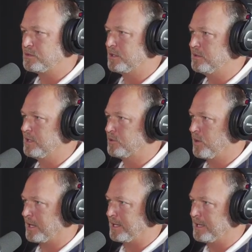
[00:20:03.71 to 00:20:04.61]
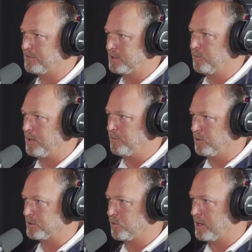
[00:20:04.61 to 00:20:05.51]
that try to give to
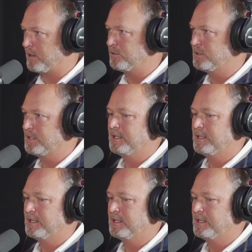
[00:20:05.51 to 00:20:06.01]
people as well.